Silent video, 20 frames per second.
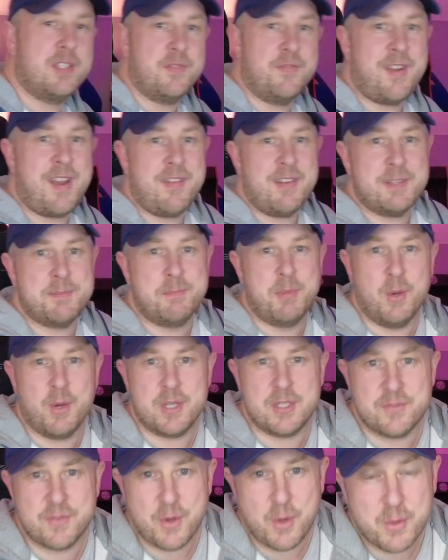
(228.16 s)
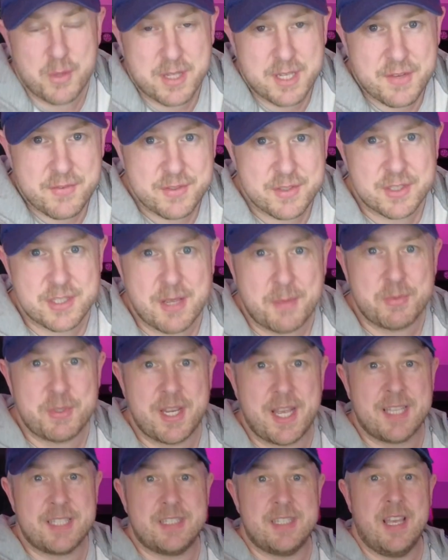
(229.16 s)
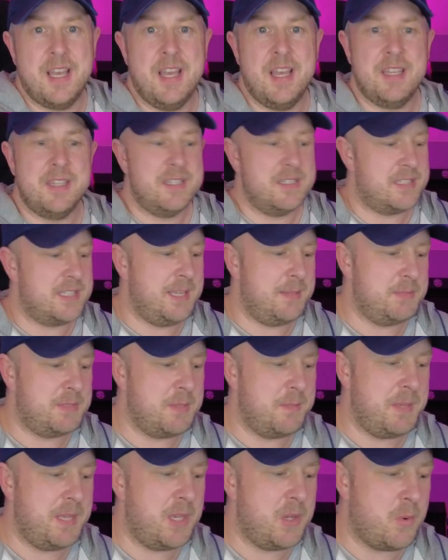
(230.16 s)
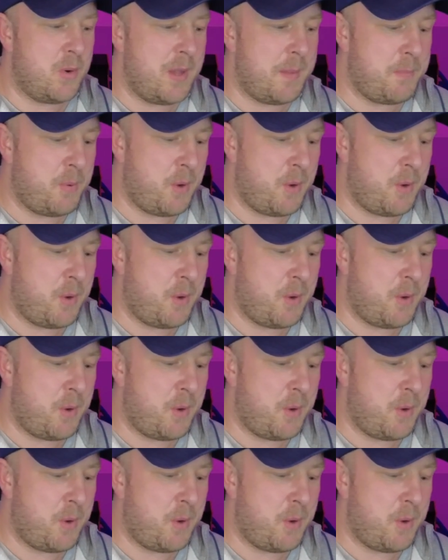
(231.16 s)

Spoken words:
of various books for all the different subjects that seem to be quite